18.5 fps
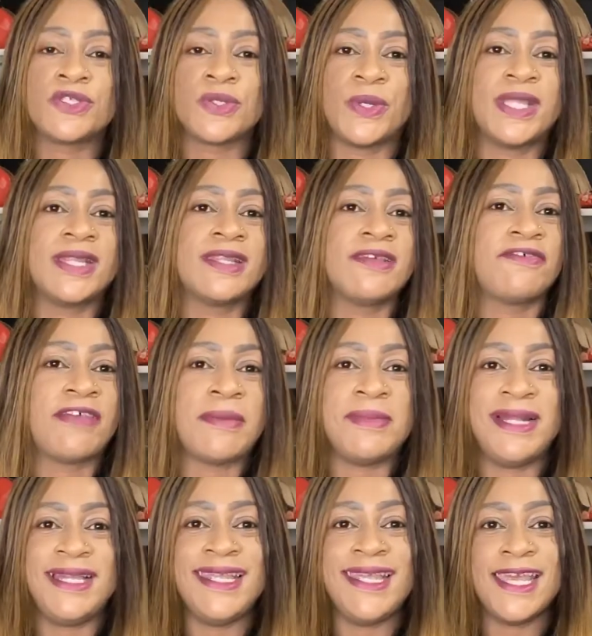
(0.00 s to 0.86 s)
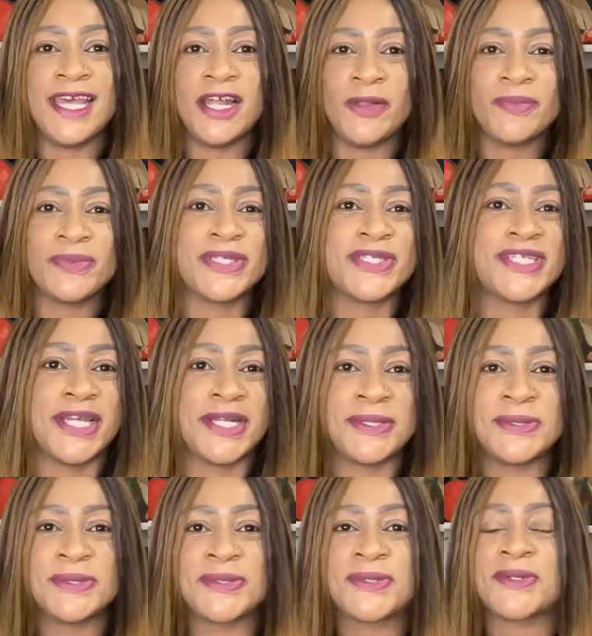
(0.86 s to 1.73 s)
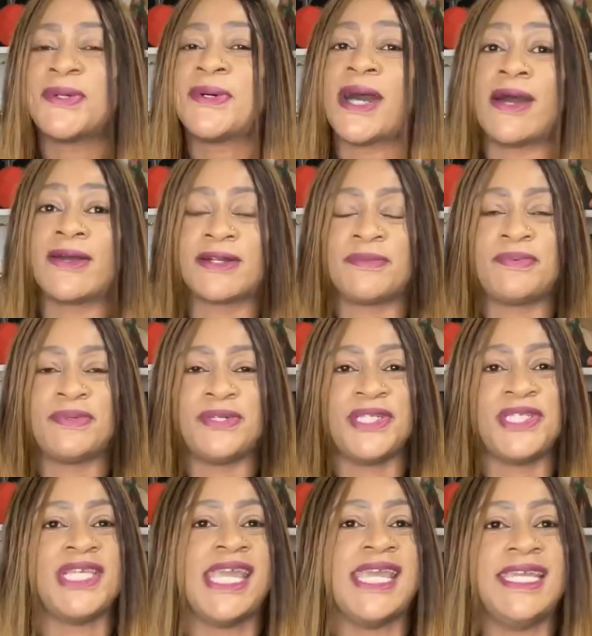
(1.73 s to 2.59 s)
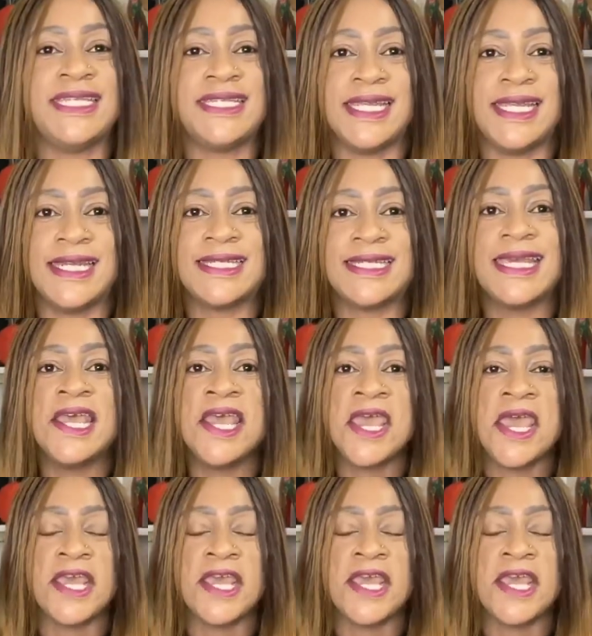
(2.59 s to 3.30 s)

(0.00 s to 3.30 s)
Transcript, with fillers: Join the family, help this channel grow. I'd appreciate it.